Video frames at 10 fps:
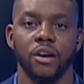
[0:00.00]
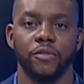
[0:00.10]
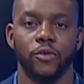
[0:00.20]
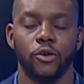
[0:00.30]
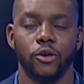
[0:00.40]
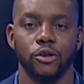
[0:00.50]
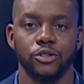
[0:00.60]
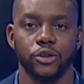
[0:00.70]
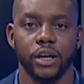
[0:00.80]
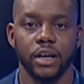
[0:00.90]
for
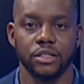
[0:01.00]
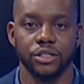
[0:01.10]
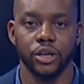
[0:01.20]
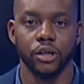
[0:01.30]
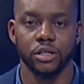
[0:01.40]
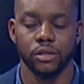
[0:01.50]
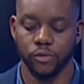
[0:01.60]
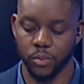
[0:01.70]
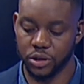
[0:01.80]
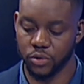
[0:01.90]
joining us and sharing this
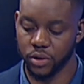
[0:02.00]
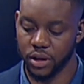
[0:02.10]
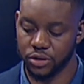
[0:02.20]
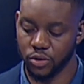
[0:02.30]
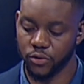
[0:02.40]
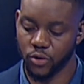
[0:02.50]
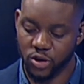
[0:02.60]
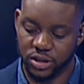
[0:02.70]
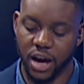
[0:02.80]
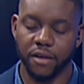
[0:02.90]
information with us. You, of
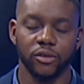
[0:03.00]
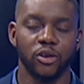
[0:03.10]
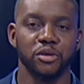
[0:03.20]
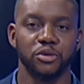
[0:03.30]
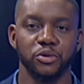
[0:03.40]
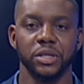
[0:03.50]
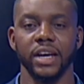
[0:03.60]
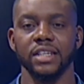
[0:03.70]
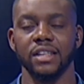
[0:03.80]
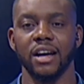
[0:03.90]
course, have only 2
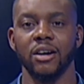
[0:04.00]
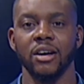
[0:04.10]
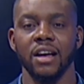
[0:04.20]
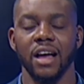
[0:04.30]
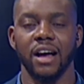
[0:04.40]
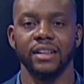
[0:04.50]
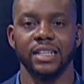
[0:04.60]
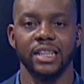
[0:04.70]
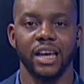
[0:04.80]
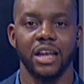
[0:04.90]
days now
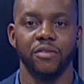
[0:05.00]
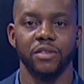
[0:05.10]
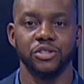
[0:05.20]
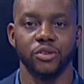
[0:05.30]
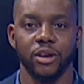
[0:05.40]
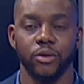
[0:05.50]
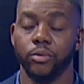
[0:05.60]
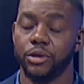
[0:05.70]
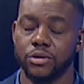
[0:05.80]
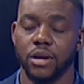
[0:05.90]
until the end of this training.
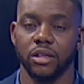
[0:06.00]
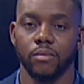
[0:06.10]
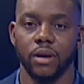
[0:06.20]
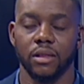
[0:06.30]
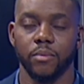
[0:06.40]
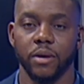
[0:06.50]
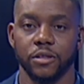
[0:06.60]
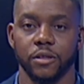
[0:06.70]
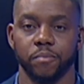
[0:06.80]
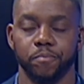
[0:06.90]
We wish you nothing but the
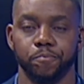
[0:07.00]
best.